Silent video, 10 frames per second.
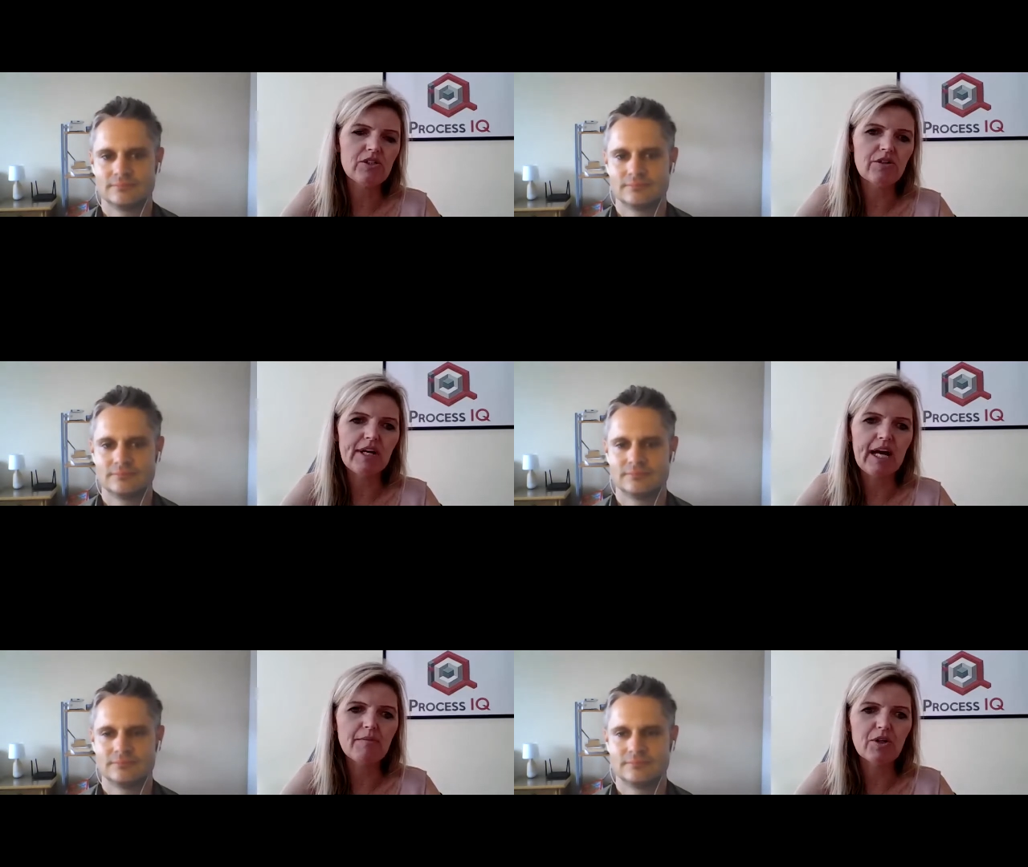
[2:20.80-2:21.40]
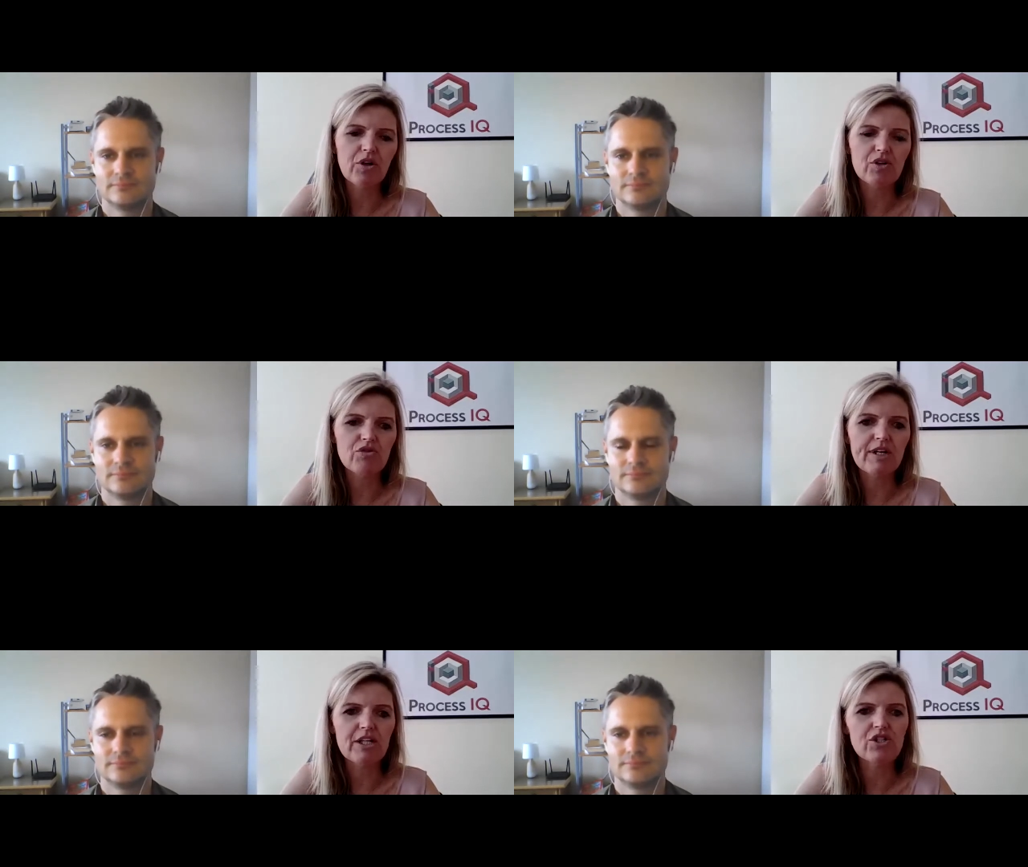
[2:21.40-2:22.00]
Speaker 1: sort of came across
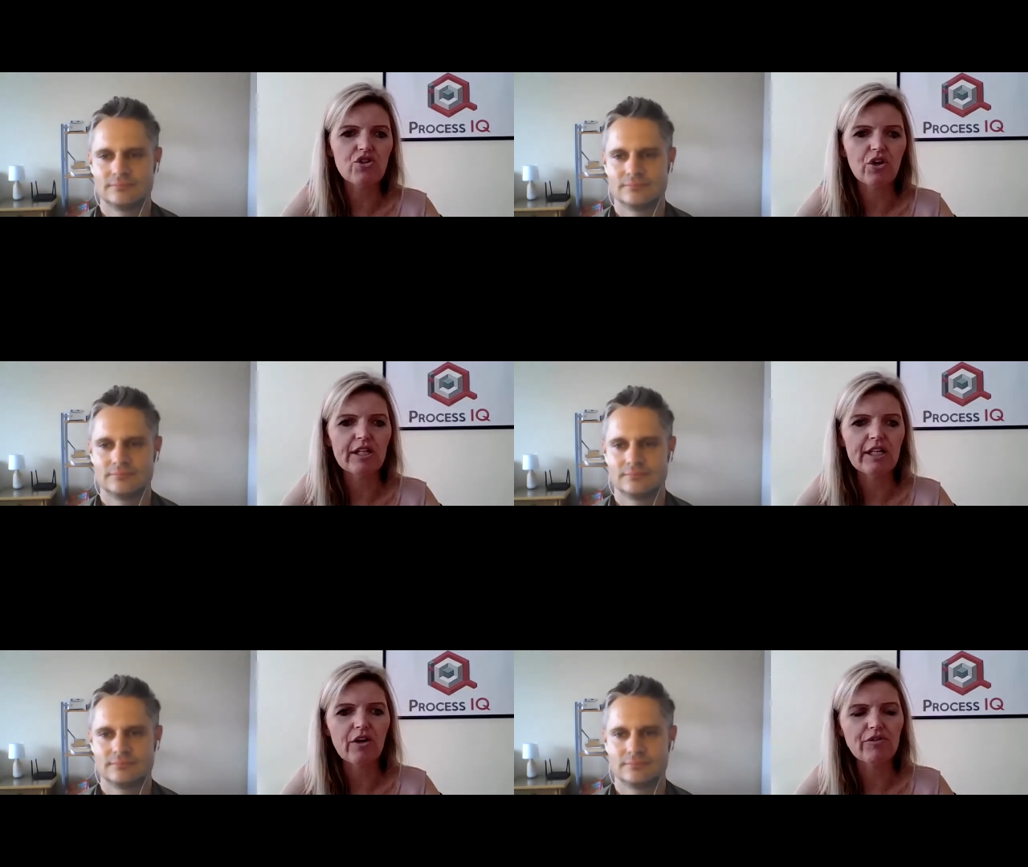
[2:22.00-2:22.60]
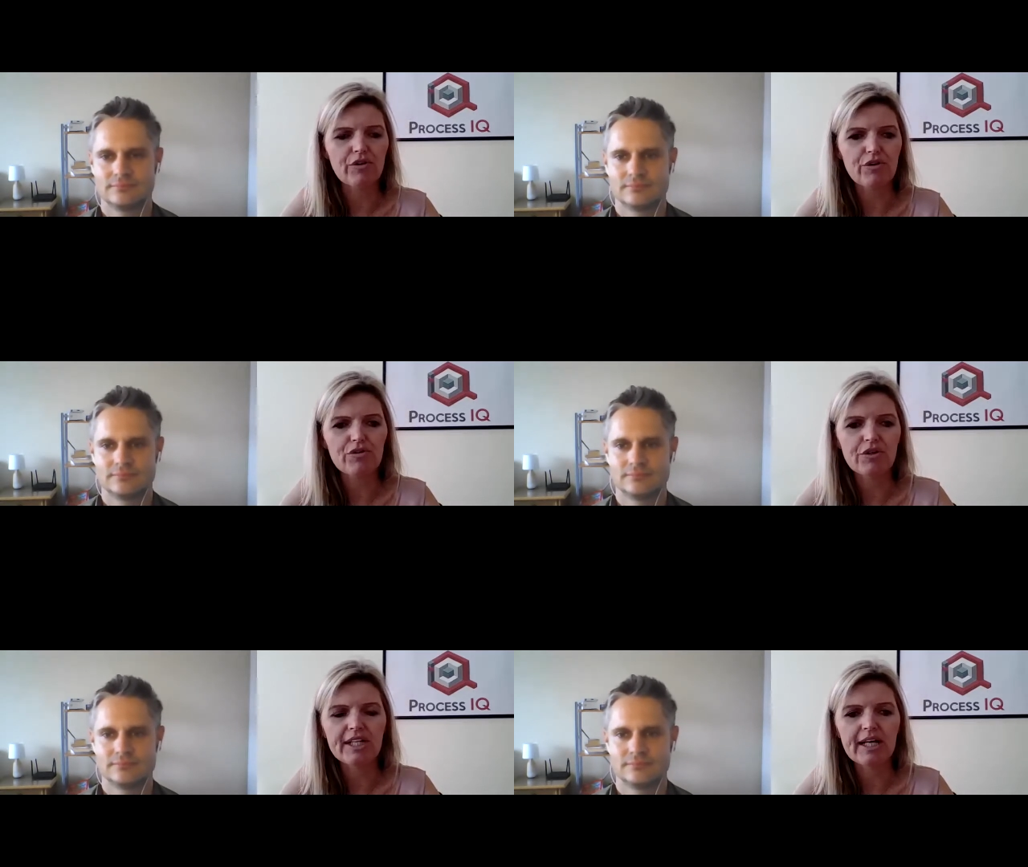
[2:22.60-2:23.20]
really strongly over the
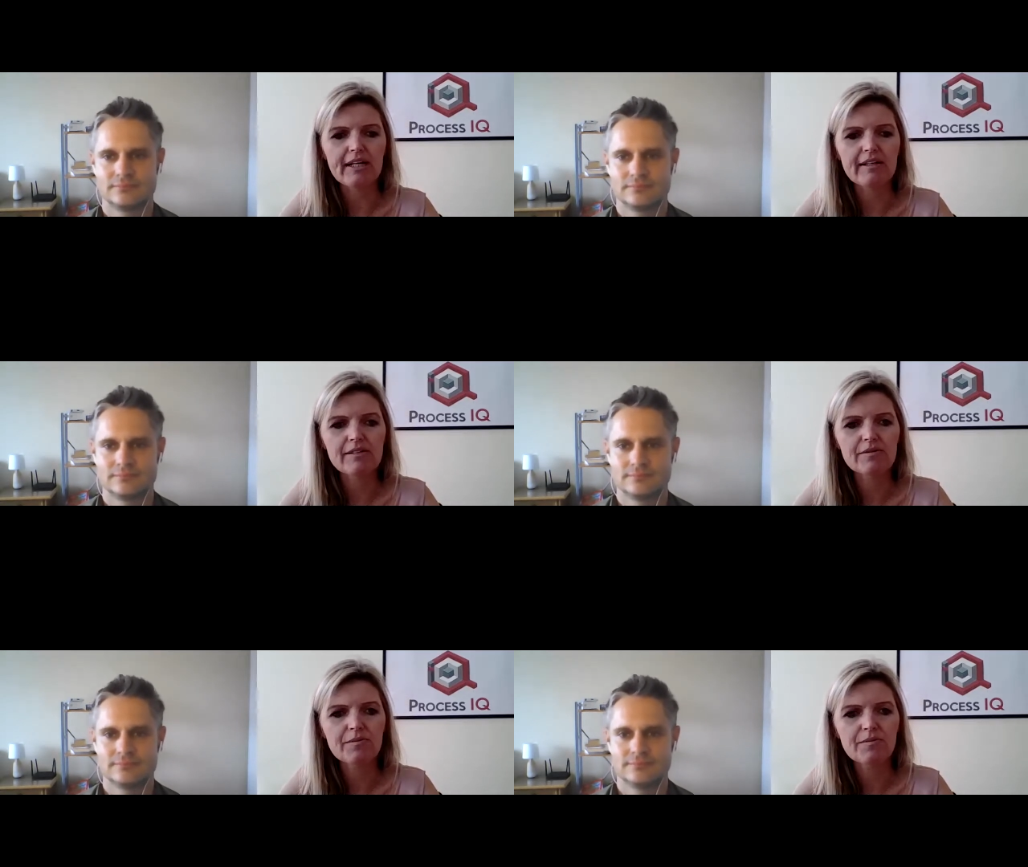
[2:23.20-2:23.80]
three days